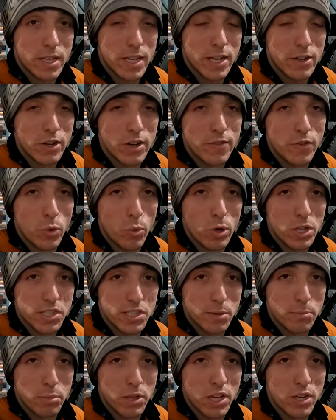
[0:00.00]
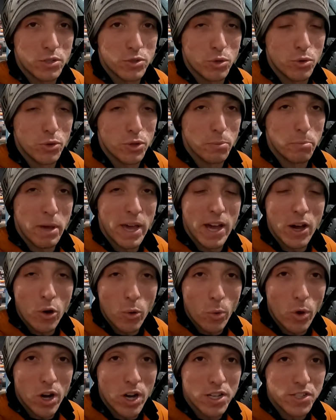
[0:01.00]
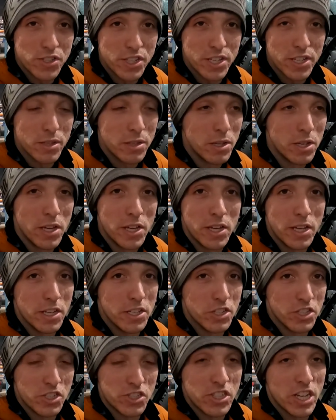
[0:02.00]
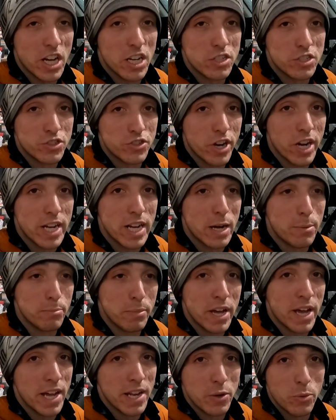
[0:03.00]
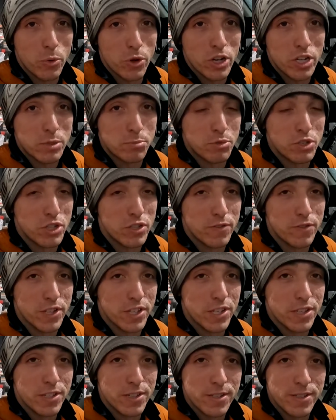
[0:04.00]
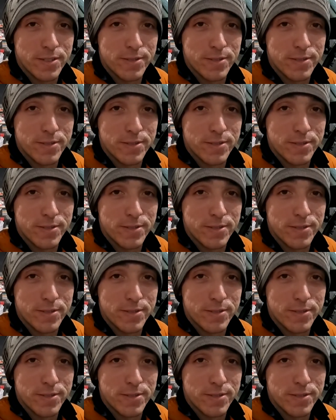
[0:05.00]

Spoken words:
However, once I plugged all the power wires in, it just started straight up and it works beautifully.